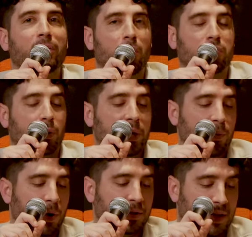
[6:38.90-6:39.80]
he
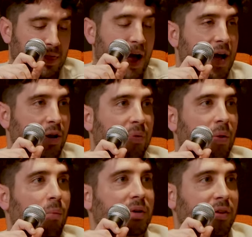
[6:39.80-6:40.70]
worked at the High Note, and
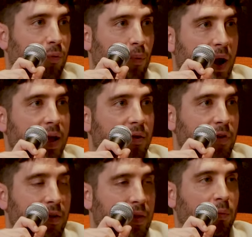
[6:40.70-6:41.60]
then worked at the Rave,
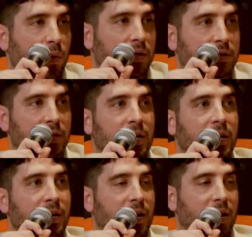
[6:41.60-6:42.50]
and then worked
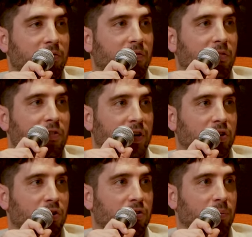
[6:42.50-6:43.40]
at
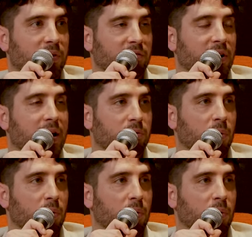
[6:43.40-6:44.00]
Victor's was the last.